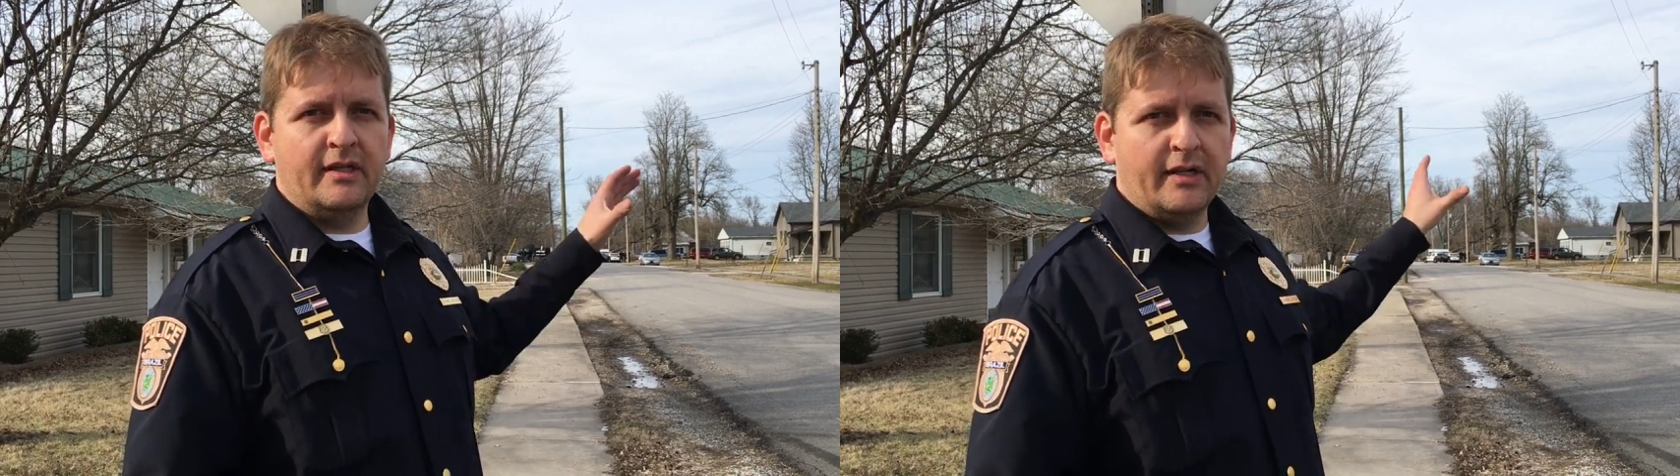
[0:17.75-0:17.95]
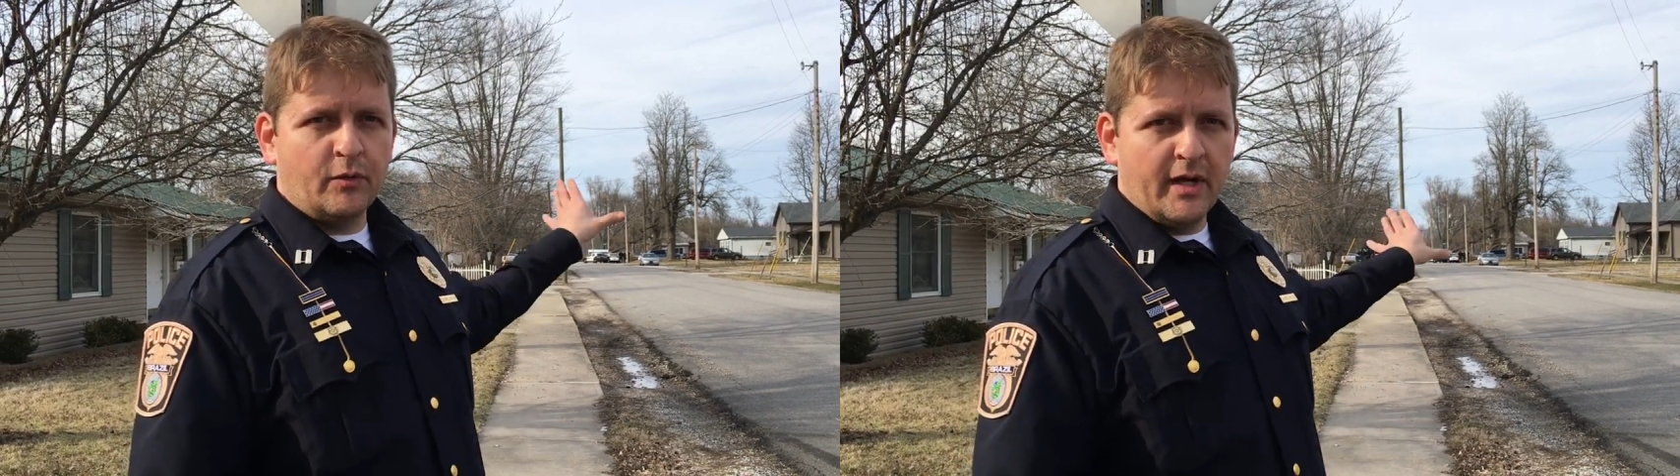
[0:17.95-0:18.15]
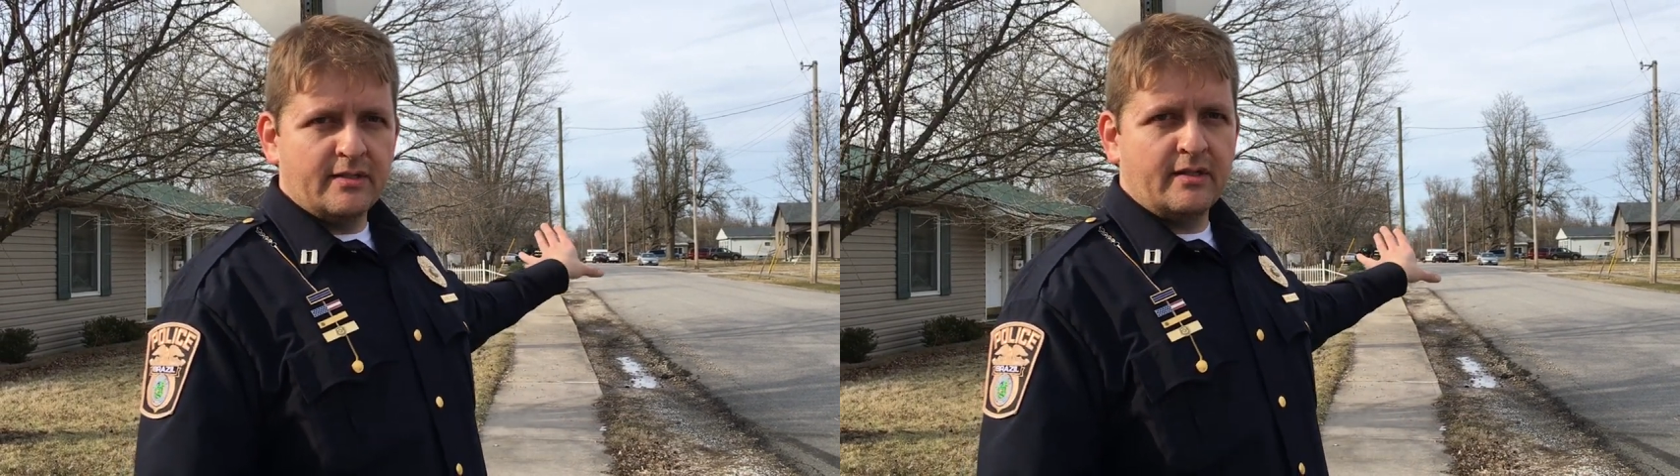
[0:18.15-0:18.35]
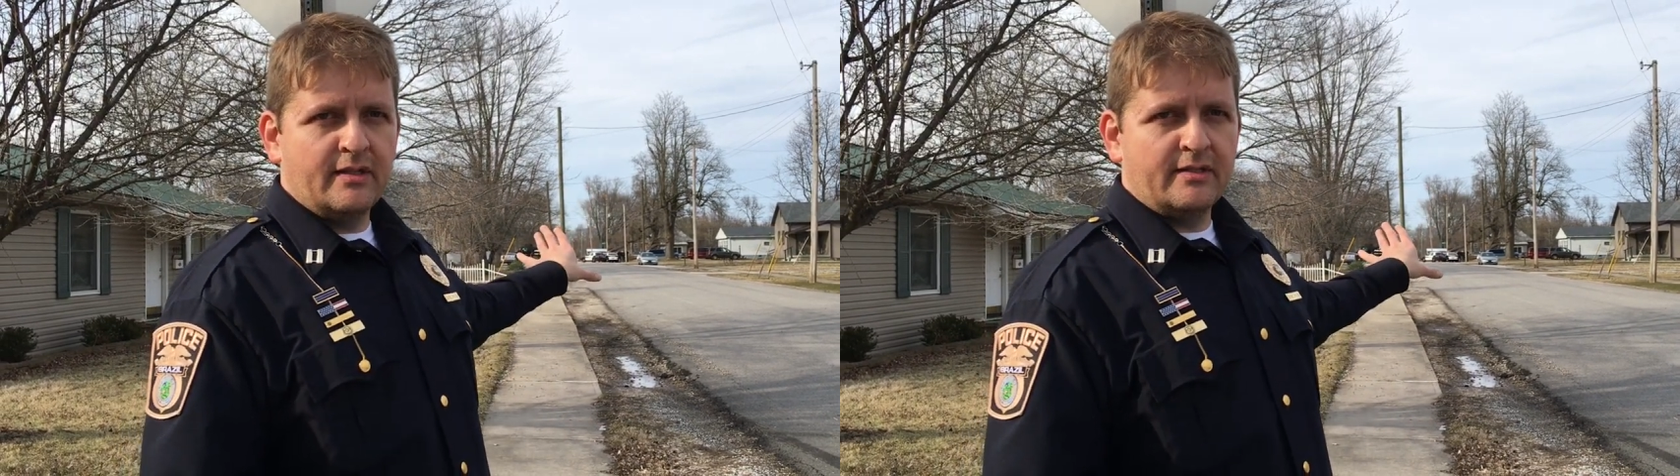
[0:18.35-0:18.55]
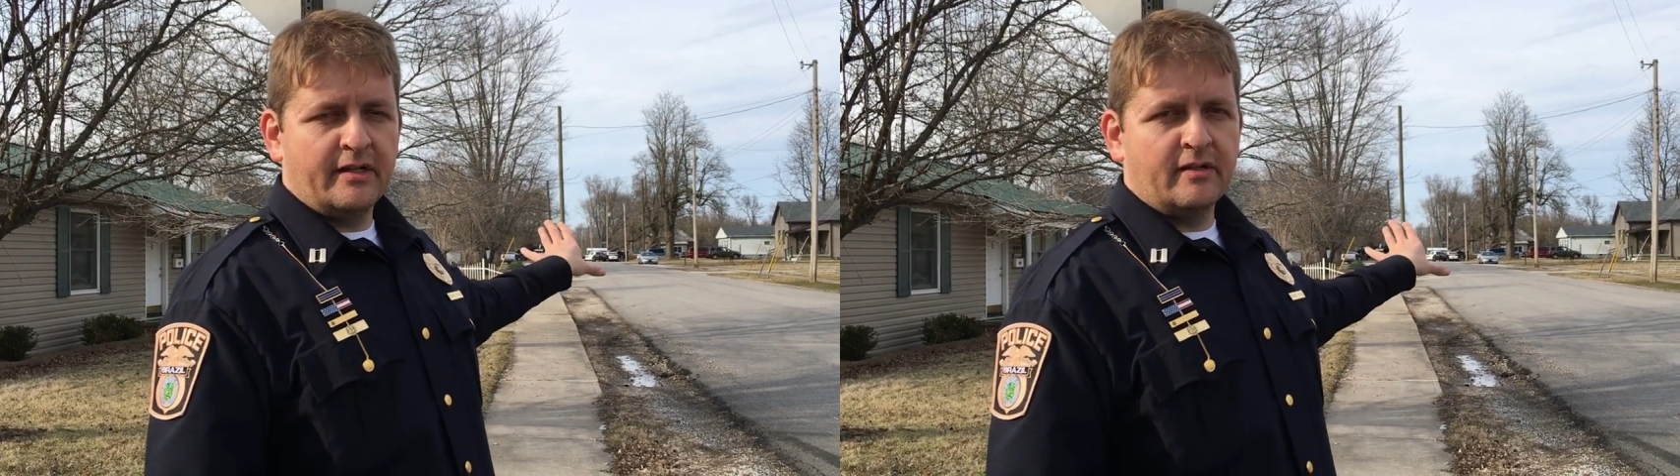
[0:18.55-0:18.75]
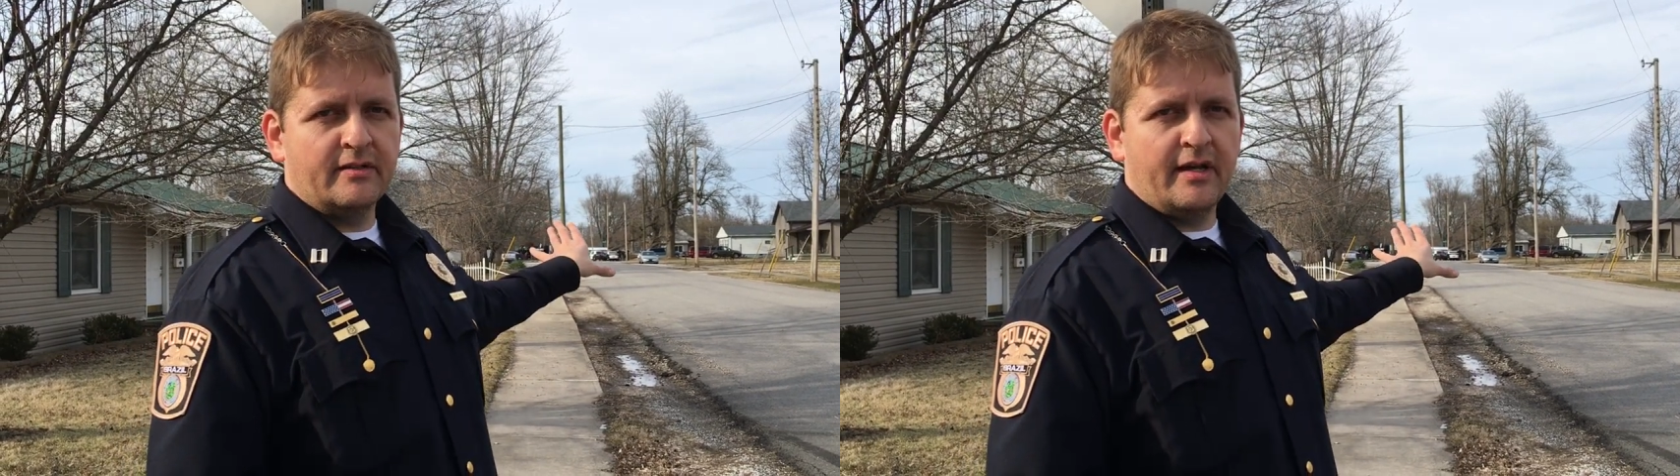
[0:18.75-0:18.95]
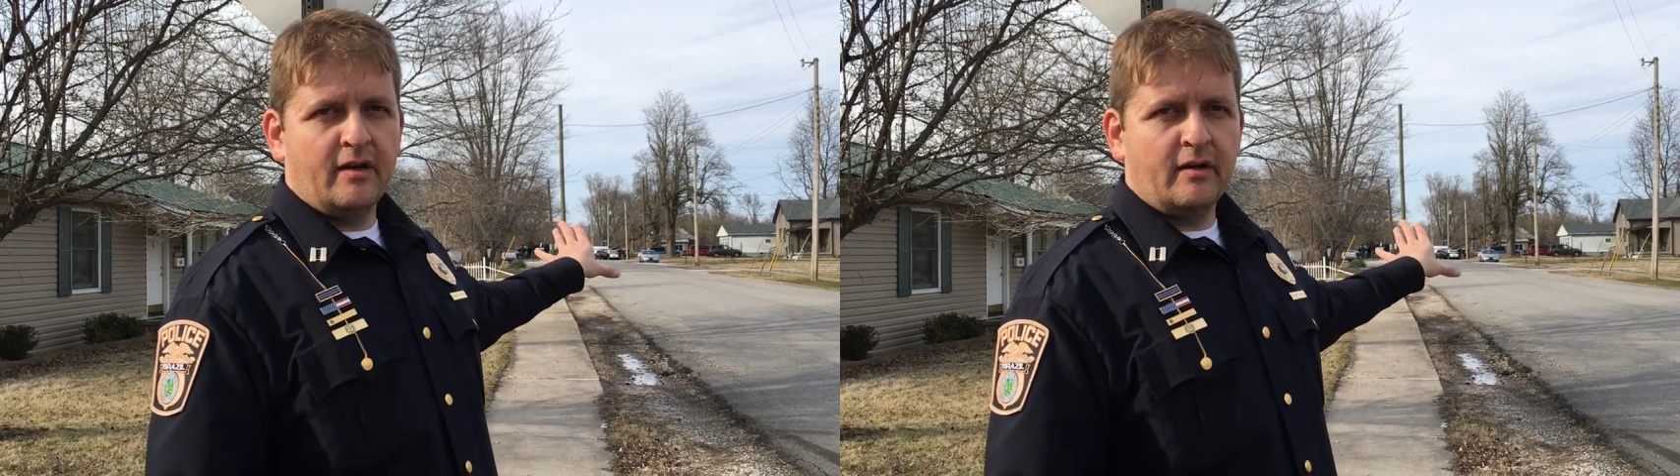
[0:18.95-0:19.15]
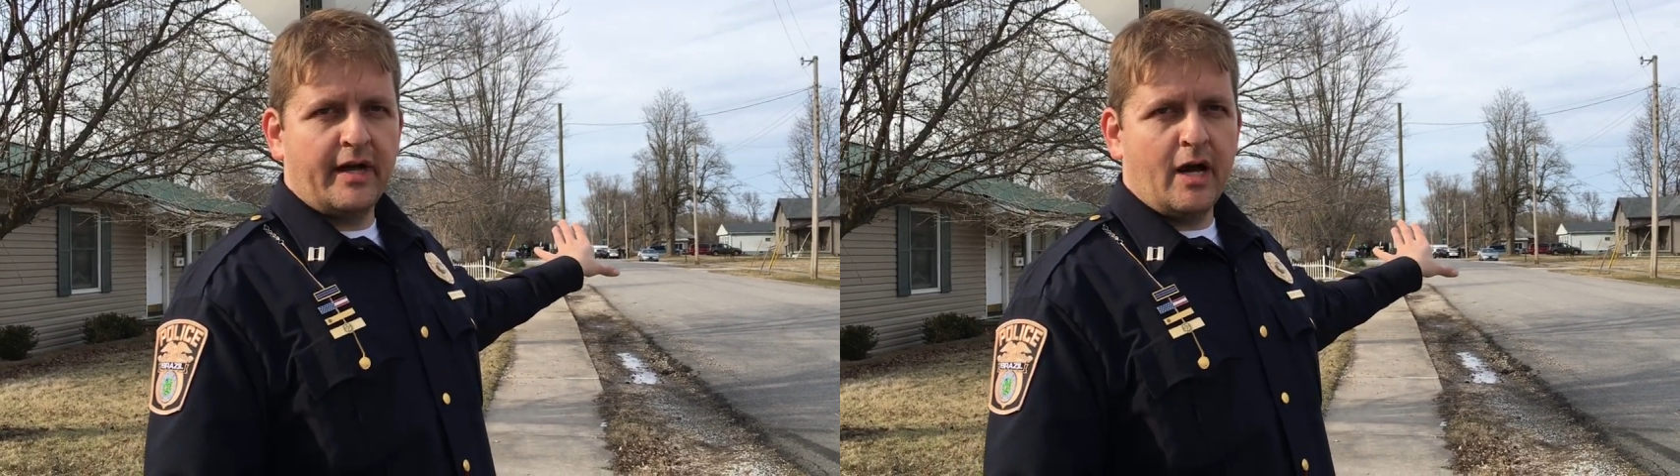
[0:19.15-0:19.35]
at a residence here in
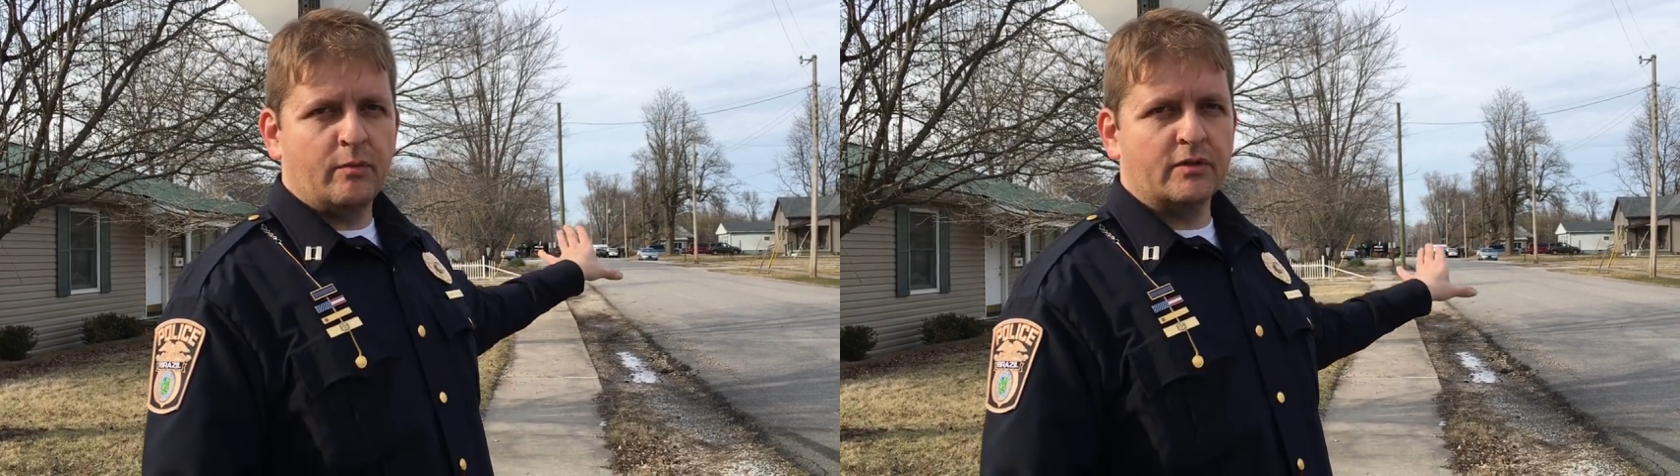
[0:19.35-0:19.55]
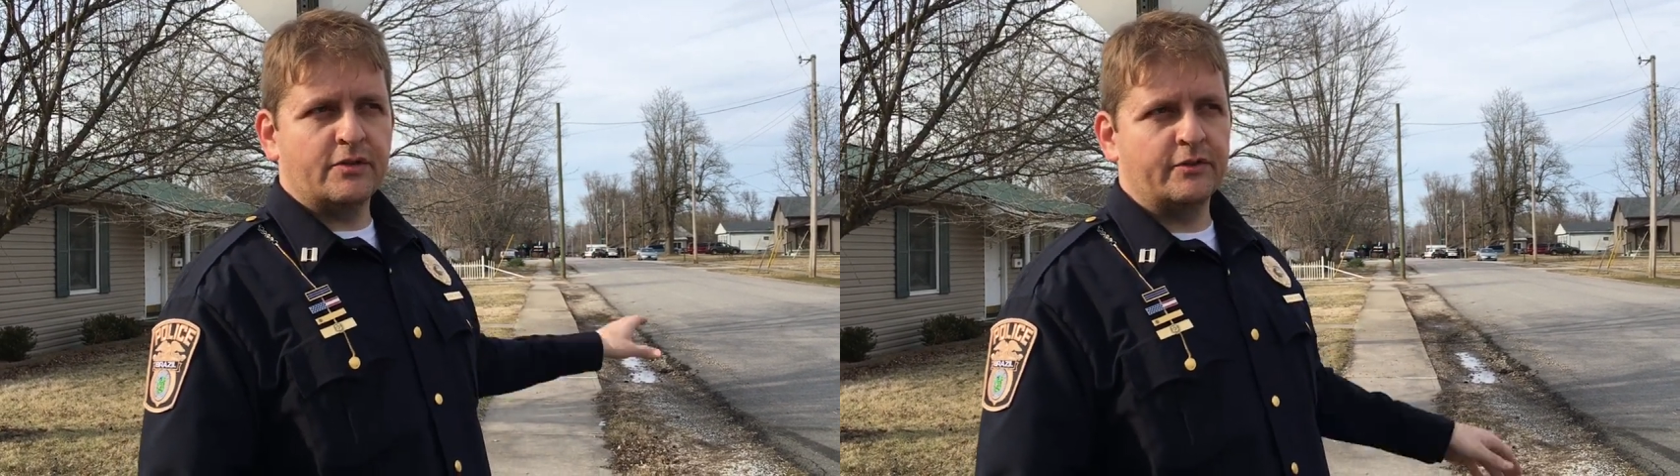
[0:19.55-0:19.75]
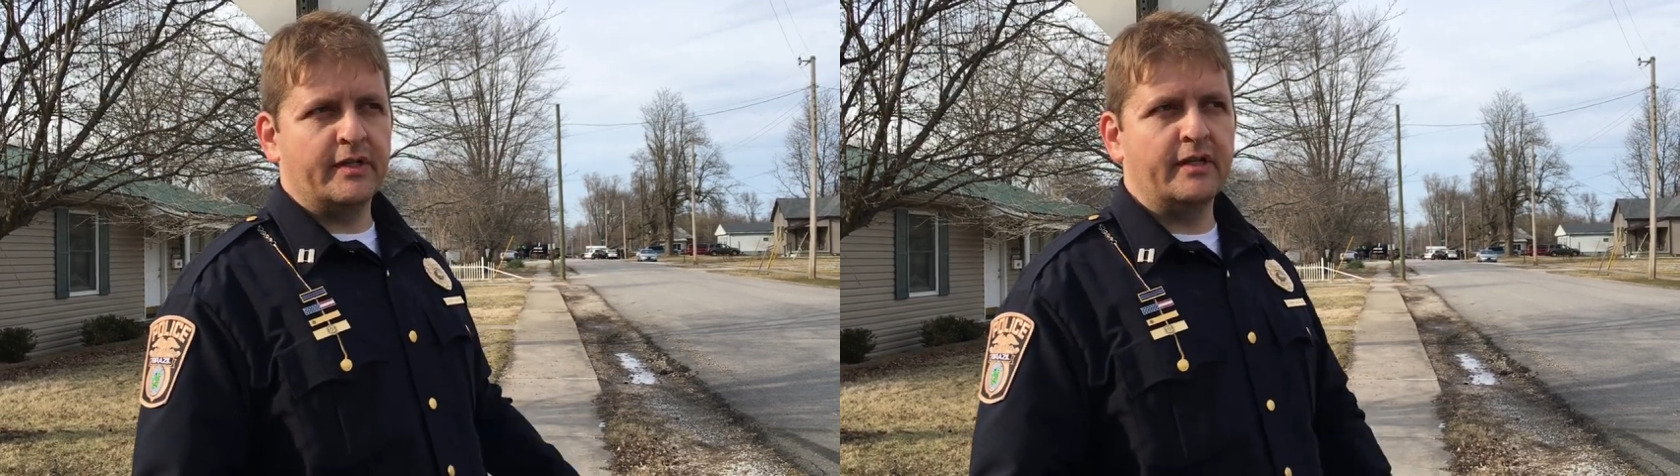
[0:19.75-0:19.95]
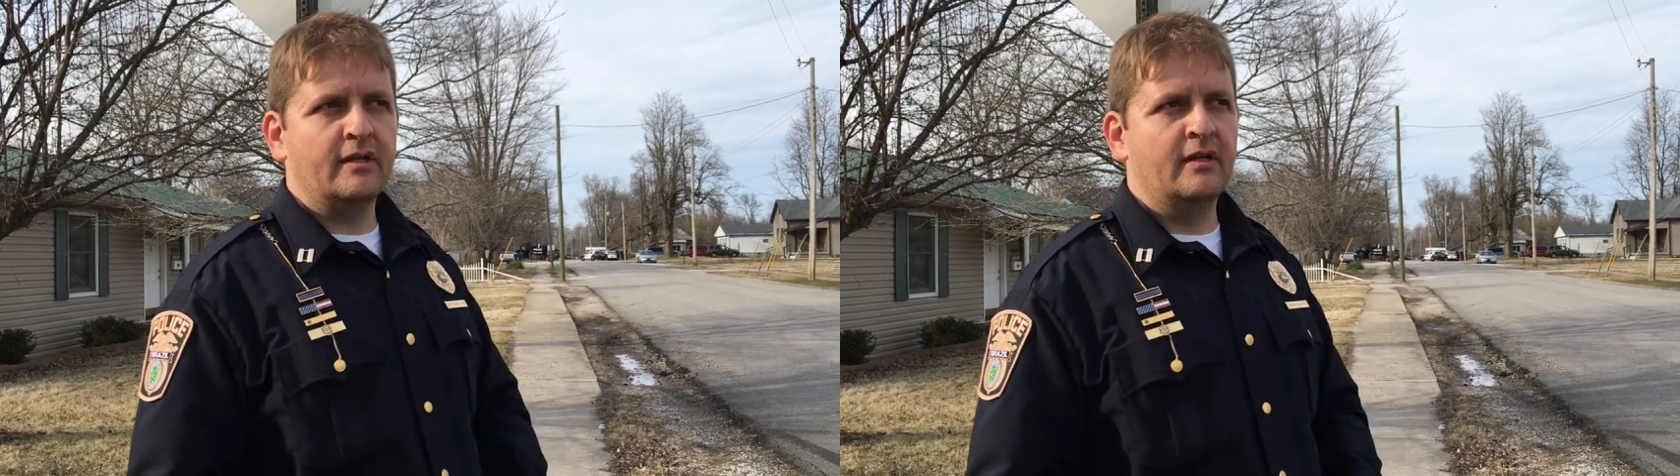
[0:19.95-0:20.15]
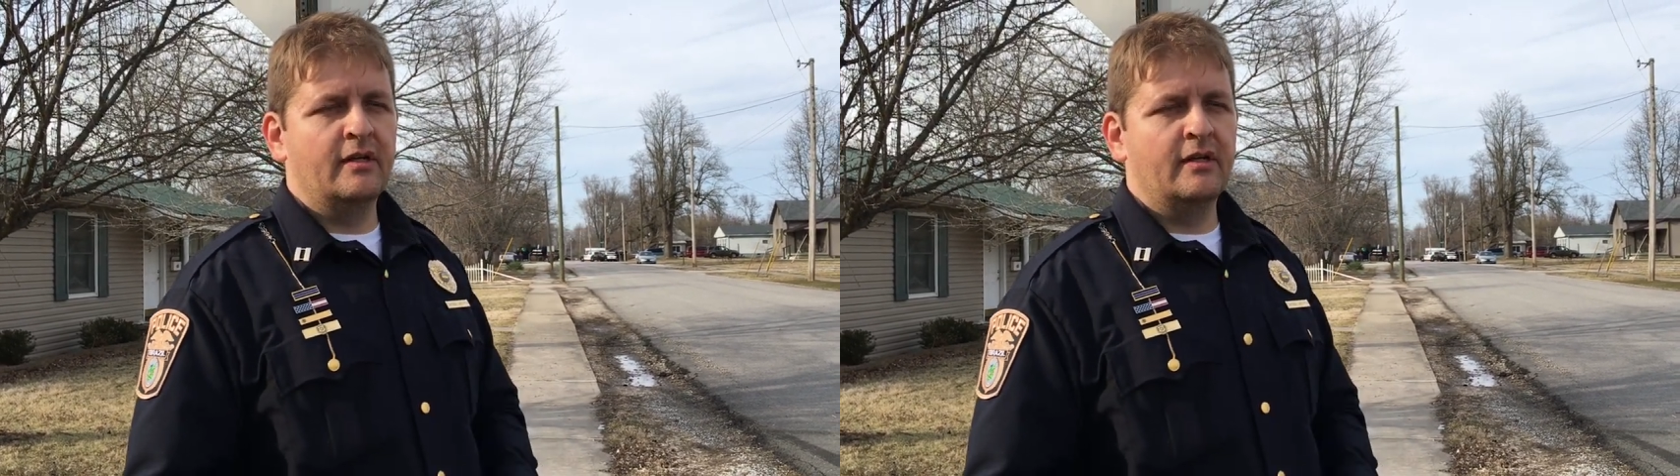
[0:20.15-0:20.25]
town on Halbert Street